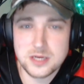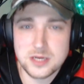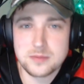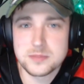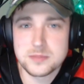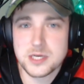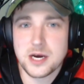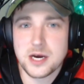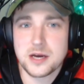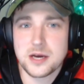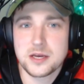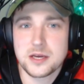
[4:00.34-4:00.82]

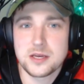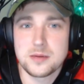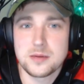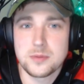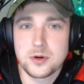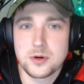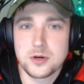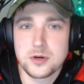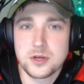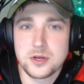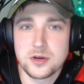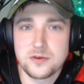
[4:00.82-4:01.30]
talking
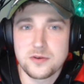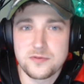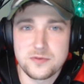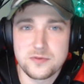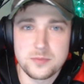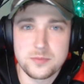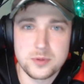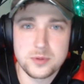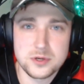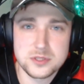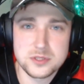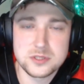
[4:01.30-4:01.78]
about here for
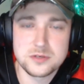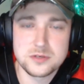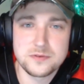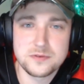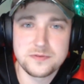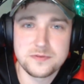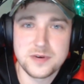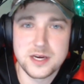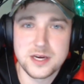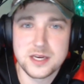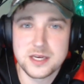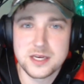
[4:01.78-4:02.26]
personal
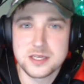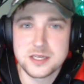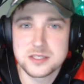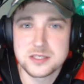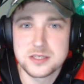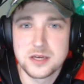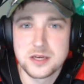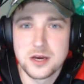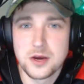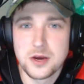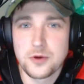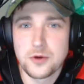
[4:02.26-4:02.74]

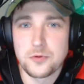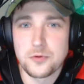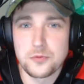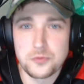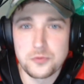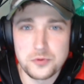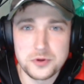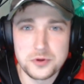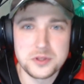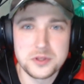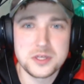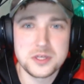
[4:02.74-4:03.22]
finance
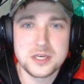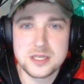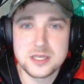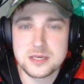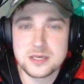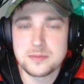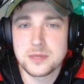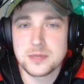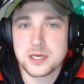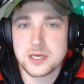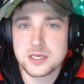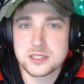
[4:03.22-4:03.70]
really need
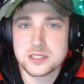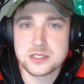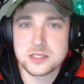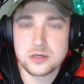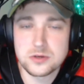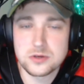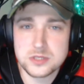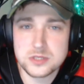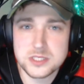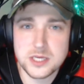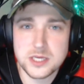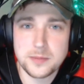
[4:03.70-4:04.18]
to be
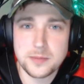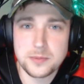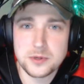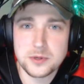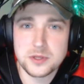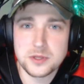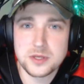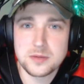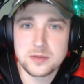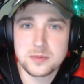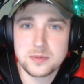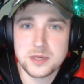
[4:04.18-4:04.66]
considered
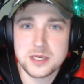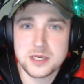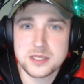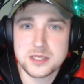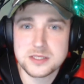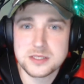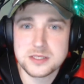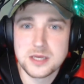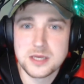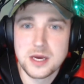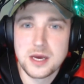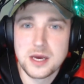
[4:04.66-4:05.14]
separately
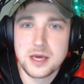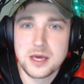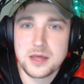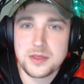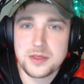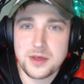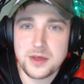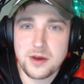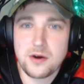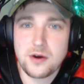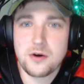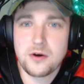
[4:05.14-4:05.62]
because
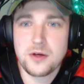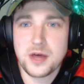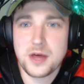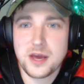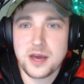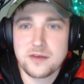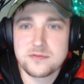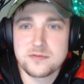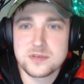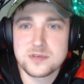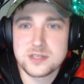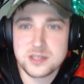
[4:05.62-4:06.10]
they all
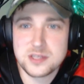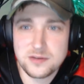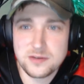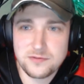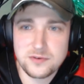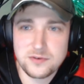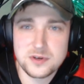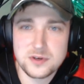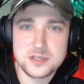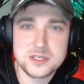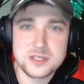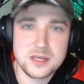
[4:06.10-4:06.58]
have
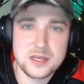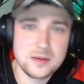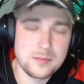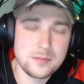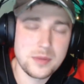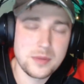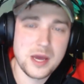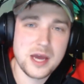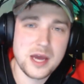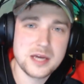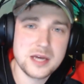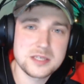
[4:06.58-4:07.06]
different
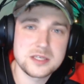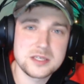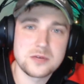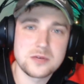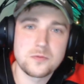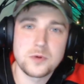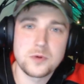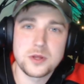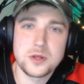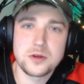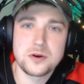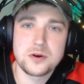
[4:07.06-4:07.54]
impacts on
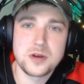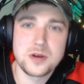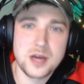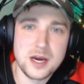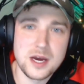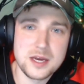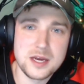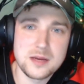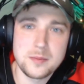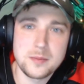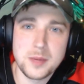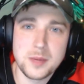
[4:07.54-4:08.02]
whether or
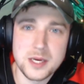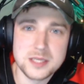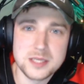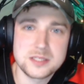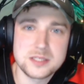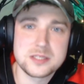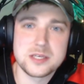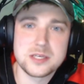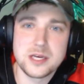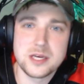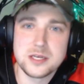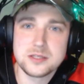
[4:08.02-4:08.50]
not it makes
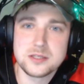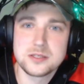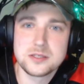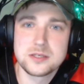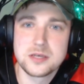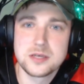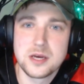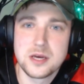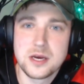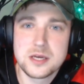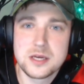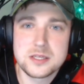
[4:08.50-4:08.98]
sense
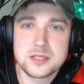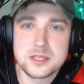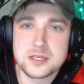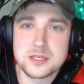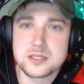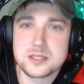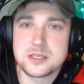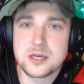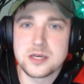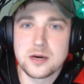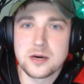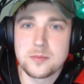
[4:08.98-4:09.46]
to
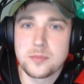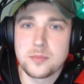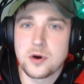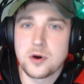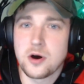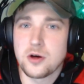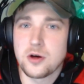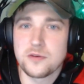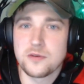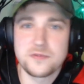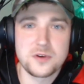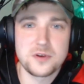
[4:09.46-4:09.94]
dump
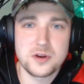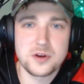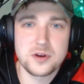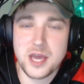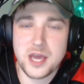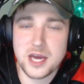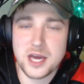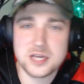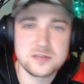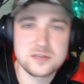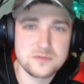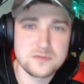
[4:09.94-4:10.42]
all of your
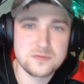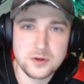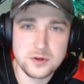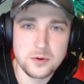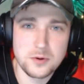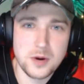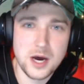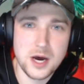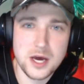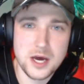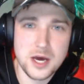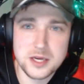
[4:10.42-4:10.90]
cash flow
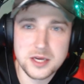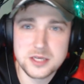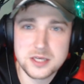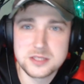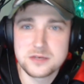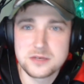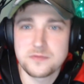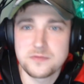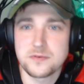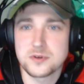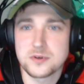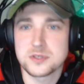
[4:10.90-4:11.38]
on
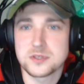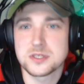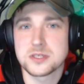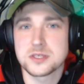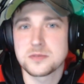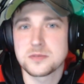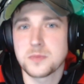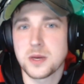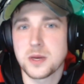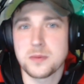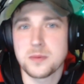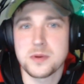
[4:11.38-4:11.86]
it
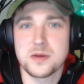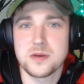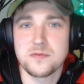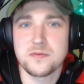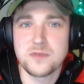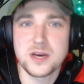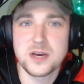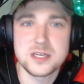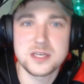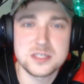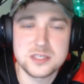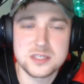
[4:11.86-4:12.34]
versus maybe
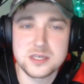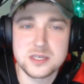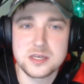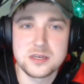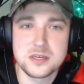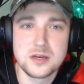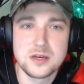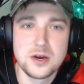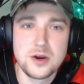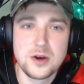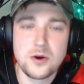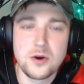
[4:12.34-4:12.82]

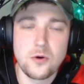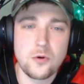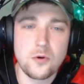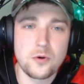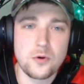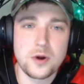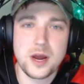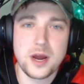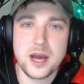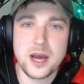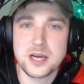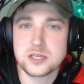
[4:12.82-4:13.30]
investing
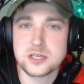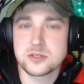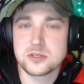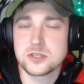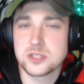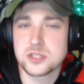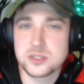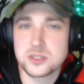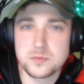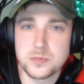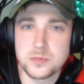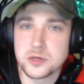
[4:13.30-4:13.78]
or actually
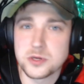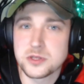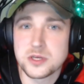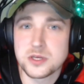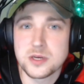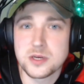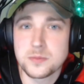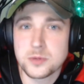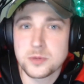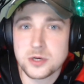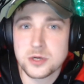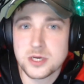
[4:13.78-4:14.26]
just building
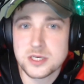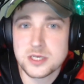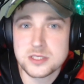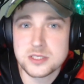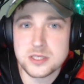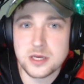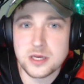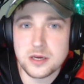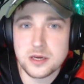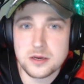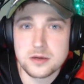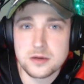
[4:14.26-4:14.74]
up your nest
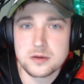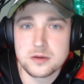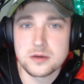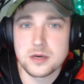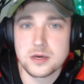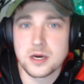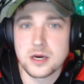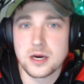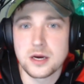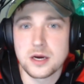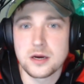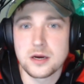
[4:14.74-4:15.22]
egg
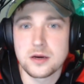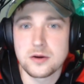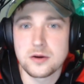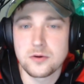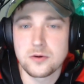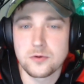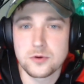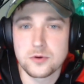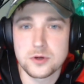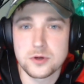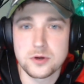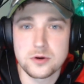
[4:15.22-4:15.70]

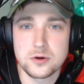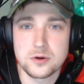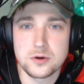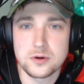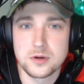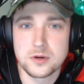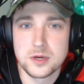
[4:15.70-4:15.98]
or your